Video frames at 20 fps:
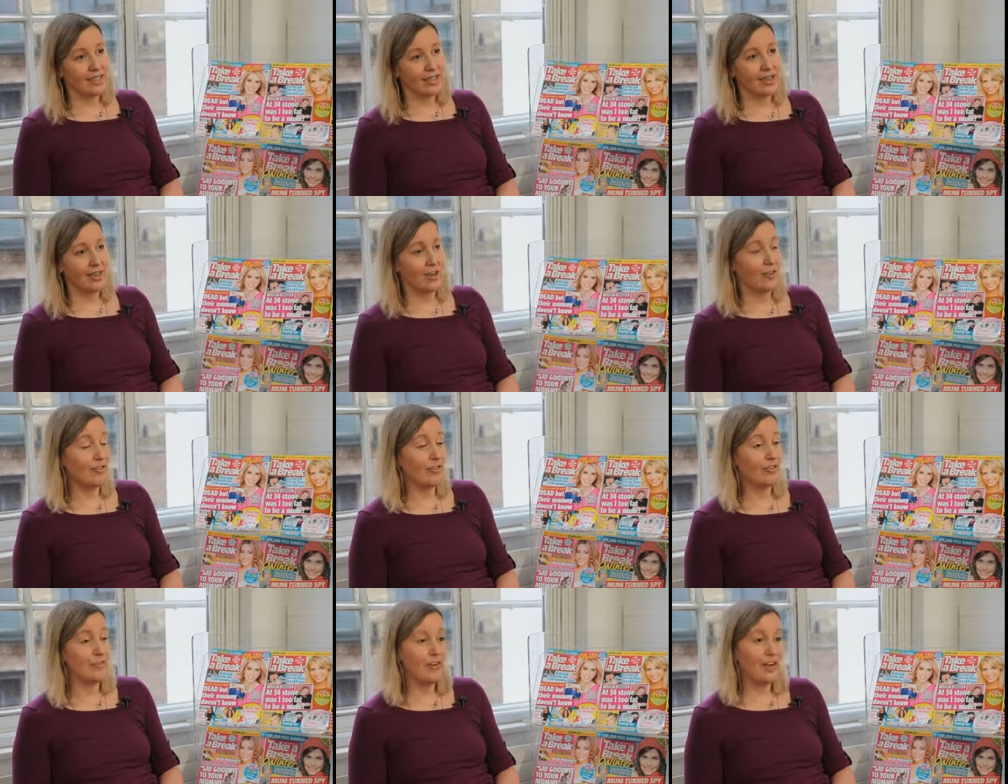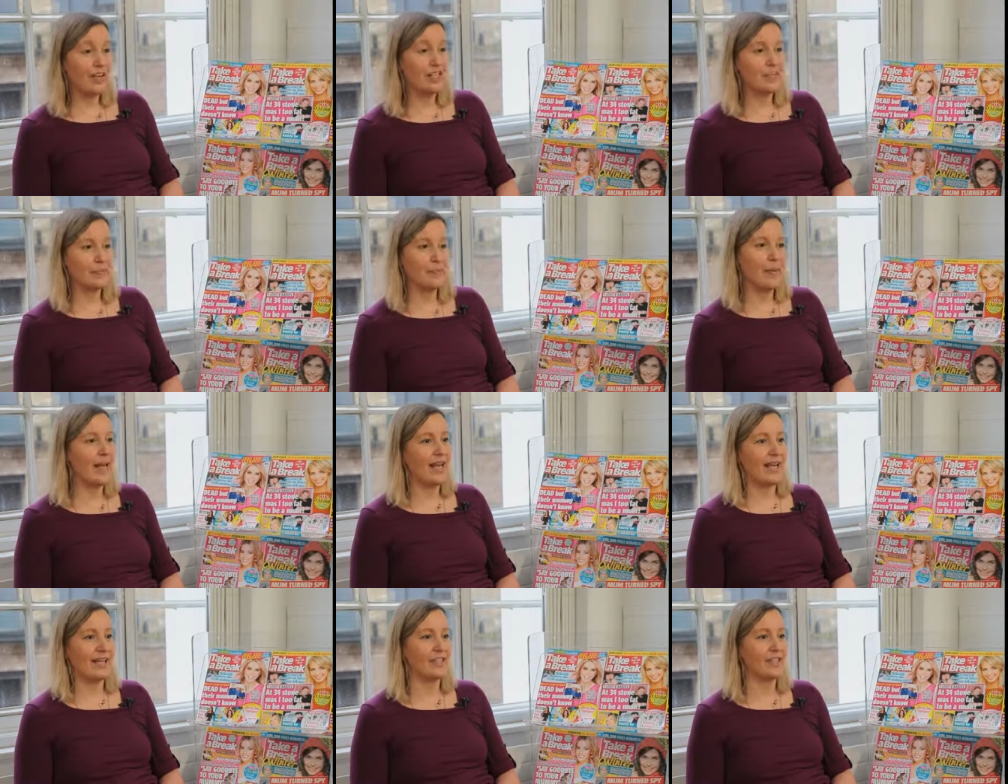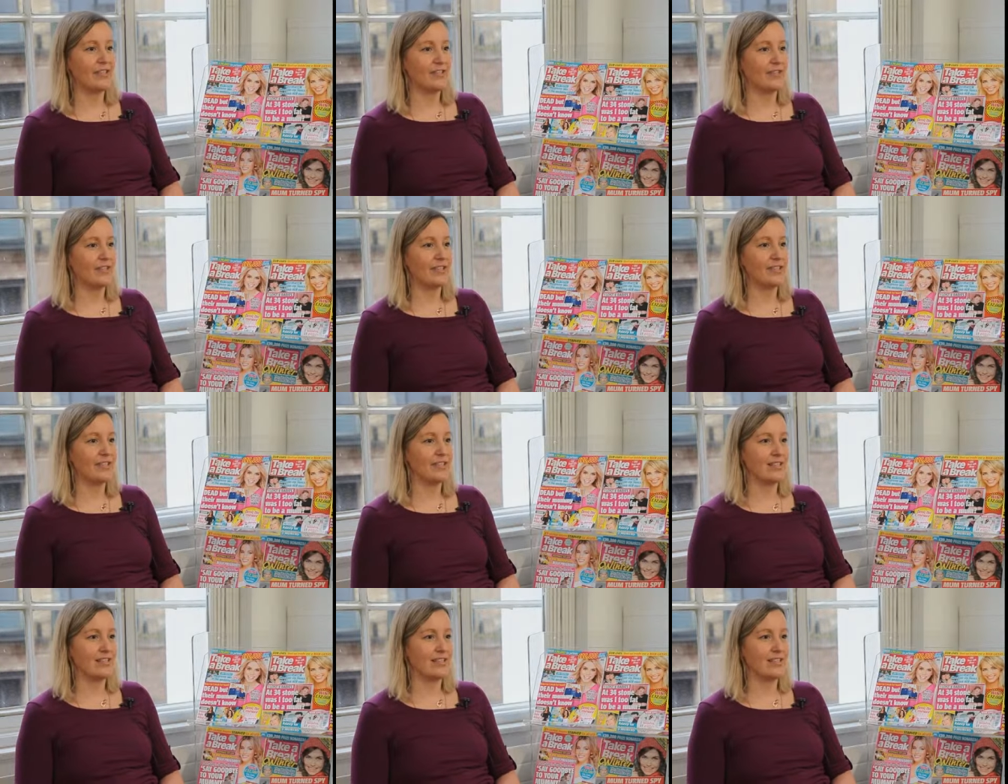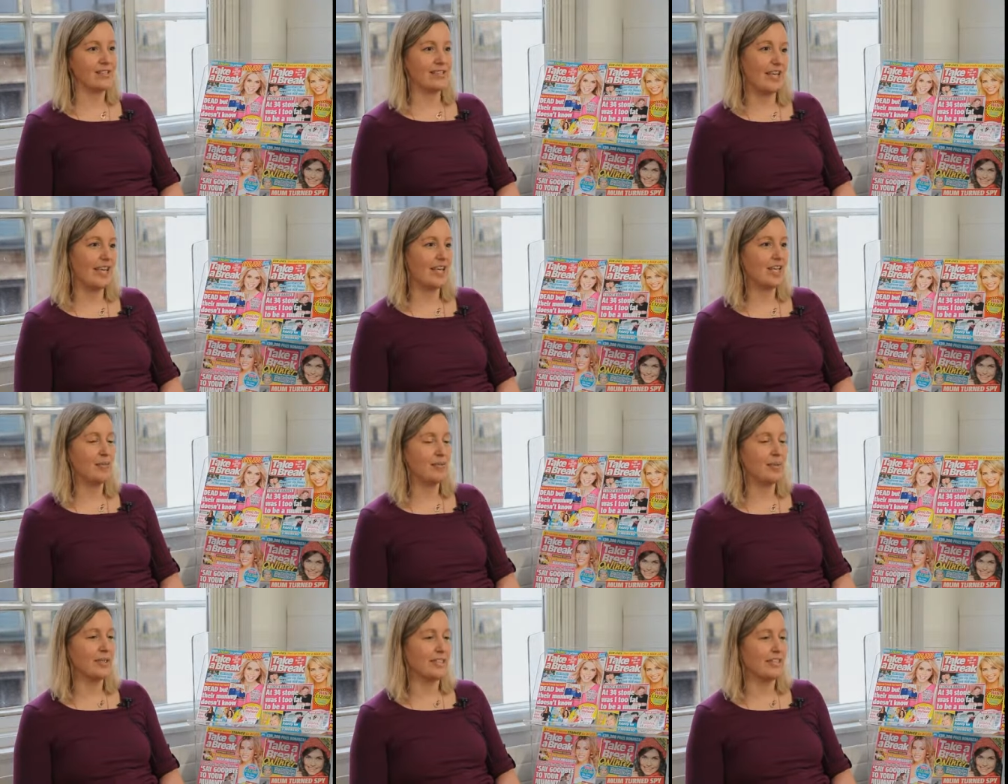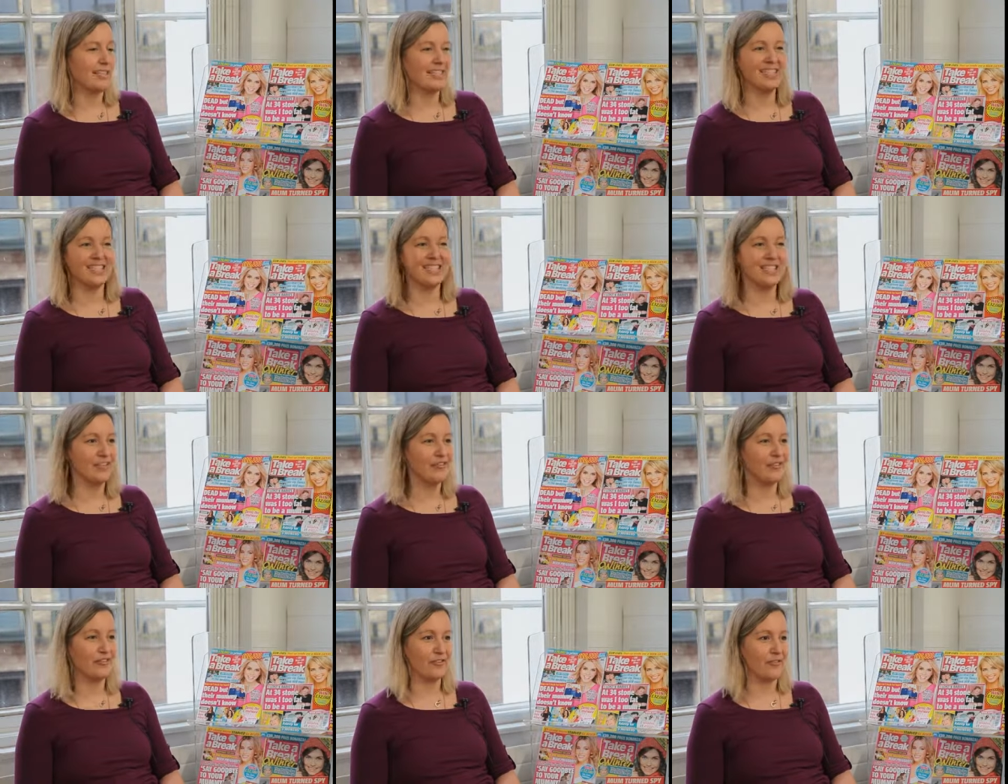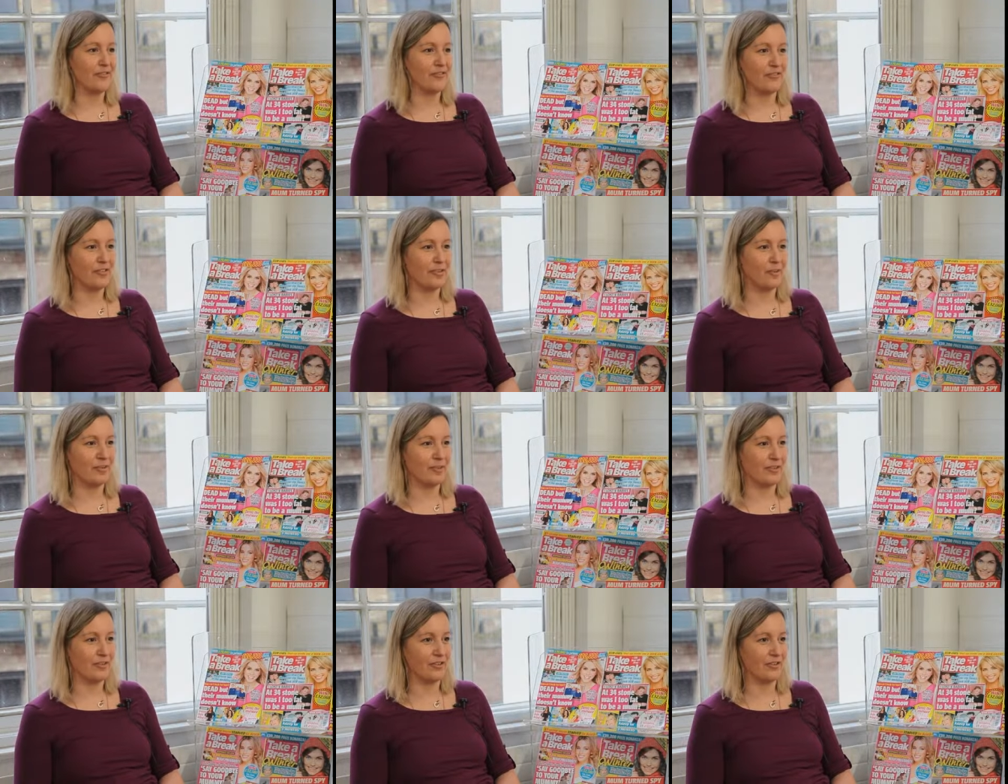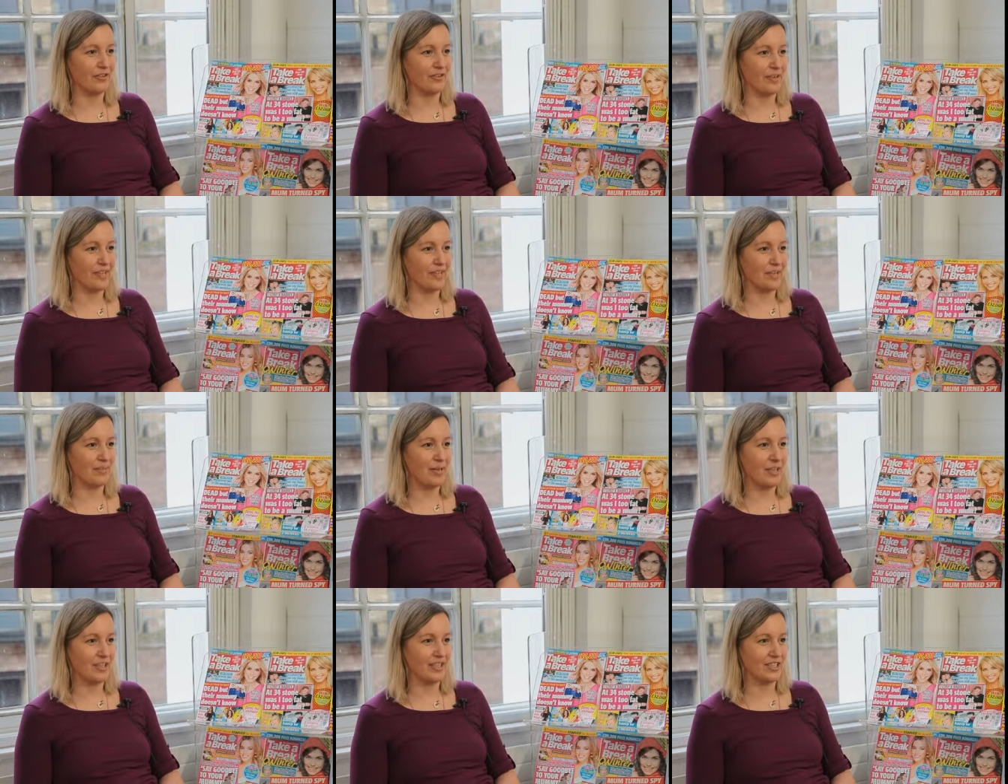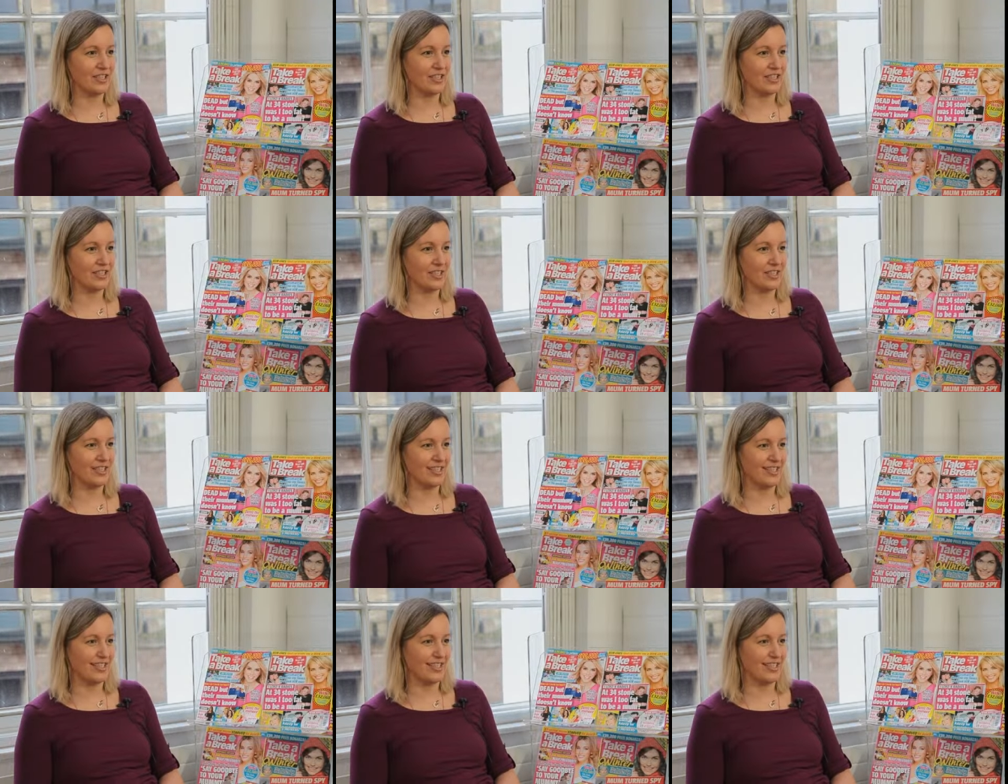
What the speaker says: Our advice page, for instance, Take a Buddy, is different from other advice pages.